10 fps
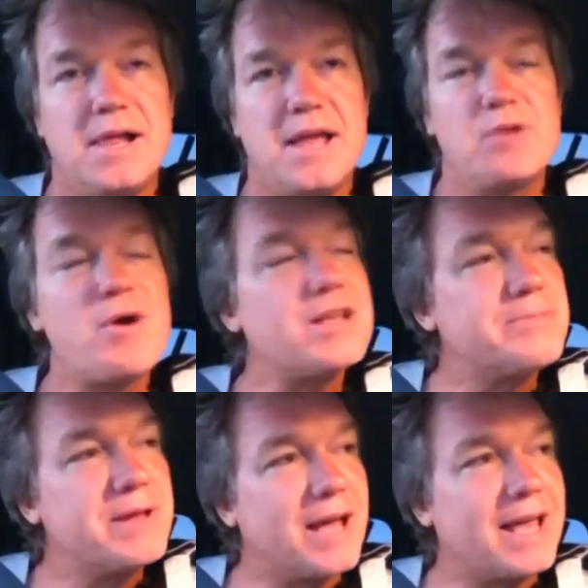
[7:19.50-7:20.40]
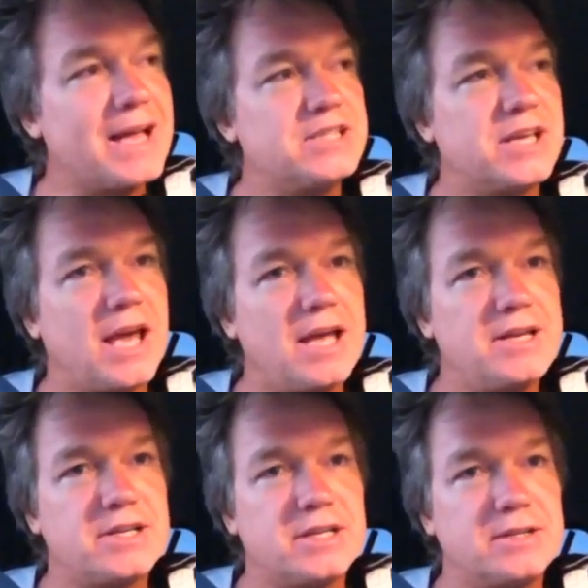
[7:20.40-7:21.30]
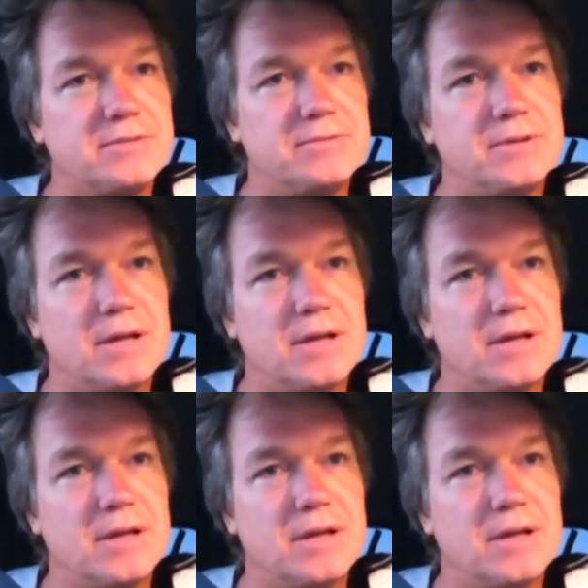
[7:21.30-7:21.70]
In a way, it's a bit like education.